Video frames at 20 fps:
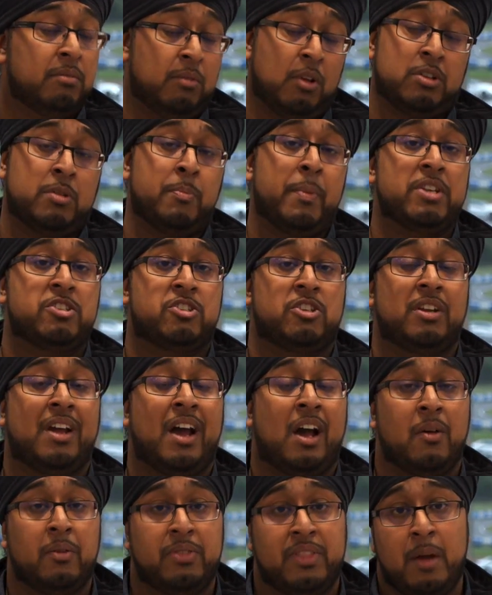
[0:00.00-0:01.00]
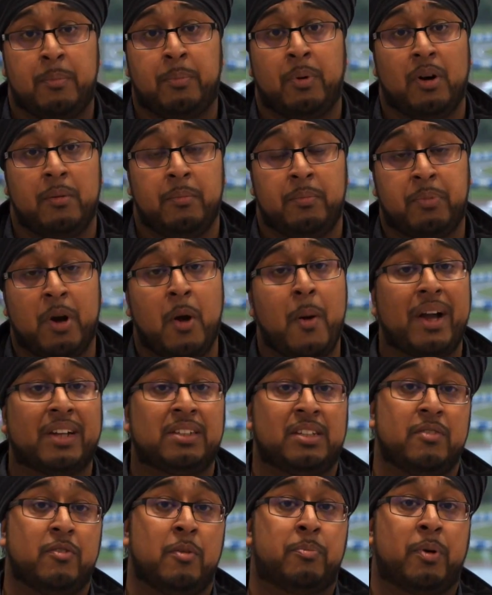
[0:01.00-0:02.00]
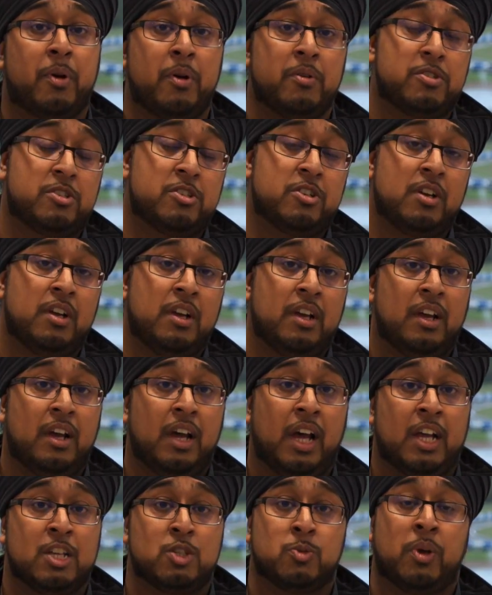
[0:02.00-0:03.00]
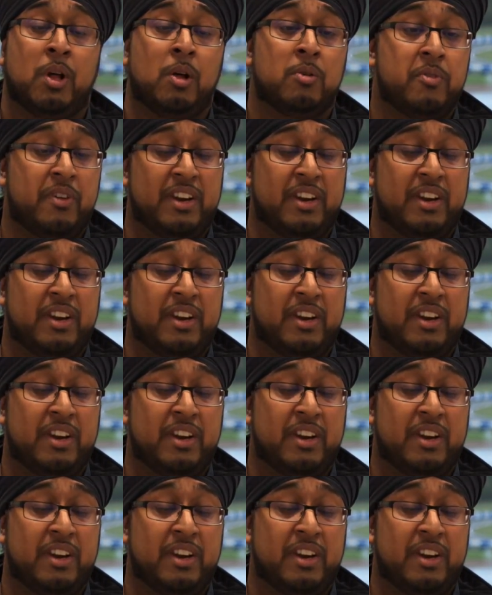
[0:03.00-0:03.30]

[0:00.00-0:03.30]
Not to mention their proactive approach as well.